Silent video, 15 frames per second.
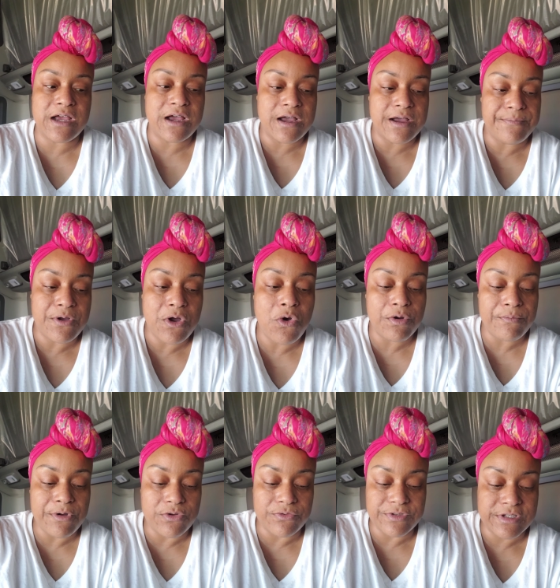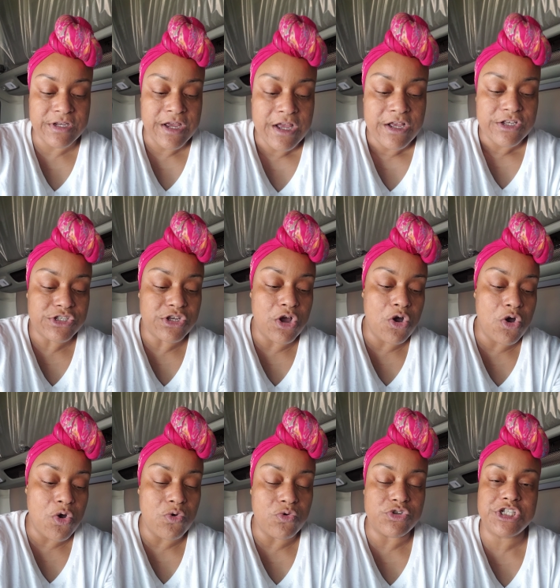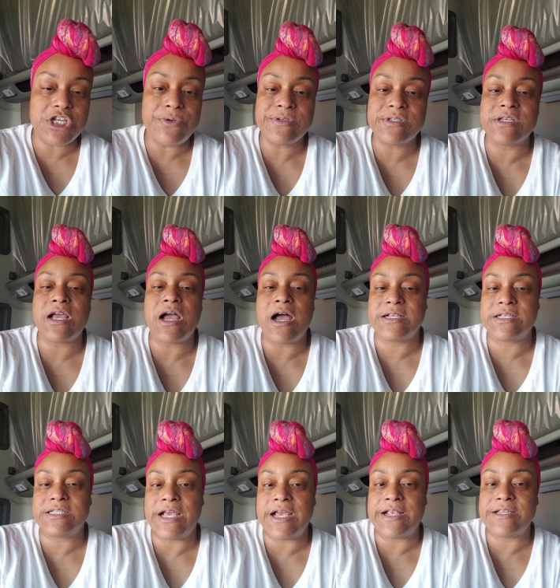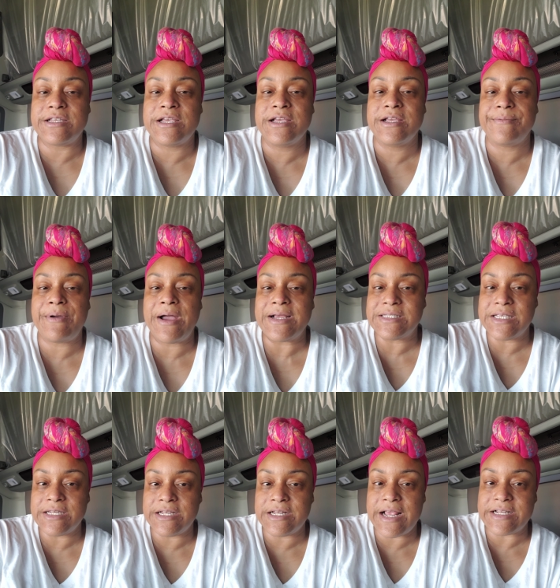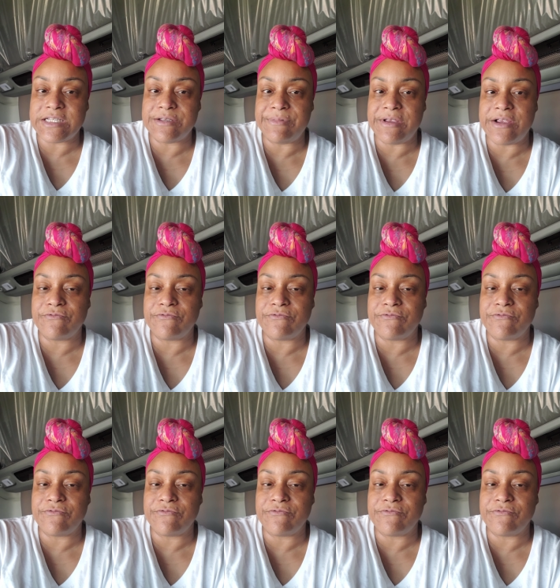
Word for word: um, hormones. So she was a godsend by sending that to me.